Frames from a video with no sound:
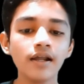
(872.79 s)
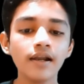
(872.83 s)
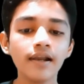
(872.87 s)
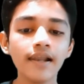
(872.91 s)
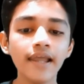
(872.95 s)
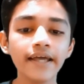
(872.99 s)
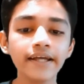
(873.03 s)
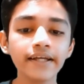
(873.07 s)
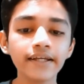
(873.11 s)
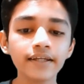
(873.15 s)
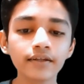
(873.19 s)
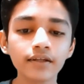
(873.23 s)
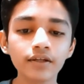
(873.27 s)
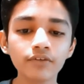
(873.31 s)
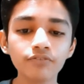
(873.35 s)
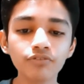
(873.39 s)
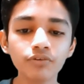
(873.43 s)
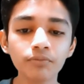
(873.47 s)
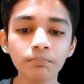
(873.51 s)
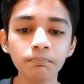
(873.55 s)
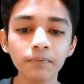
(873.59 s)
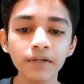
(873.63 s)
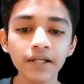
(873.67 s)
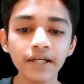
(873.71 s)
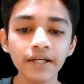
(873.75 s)
like if
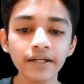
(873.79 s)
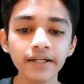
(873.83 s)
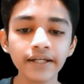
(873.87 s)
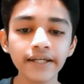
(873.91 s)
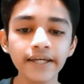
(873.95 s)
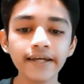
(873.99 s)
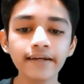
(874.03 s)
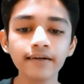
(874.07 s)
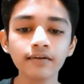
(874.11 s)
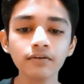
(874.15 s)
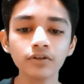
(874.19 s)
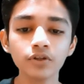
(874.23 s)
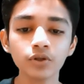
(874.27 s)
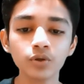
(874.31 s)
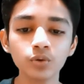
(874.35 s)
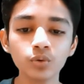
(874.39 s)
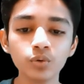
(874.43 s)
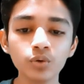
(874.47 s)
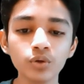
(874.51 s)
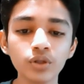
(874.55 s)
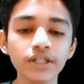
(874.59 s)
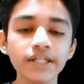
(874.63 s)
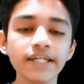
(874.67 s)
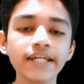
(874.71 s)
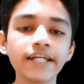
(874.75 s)
we play king
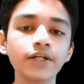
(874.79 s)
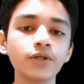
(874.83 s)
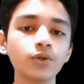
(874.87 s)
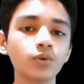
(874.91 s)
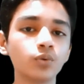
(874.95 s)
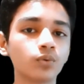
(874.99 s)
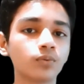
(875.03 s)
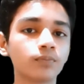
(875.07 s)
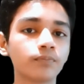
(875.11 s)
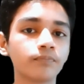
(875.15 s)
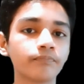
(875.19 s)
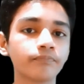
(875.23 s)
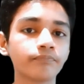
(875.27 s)
to e2.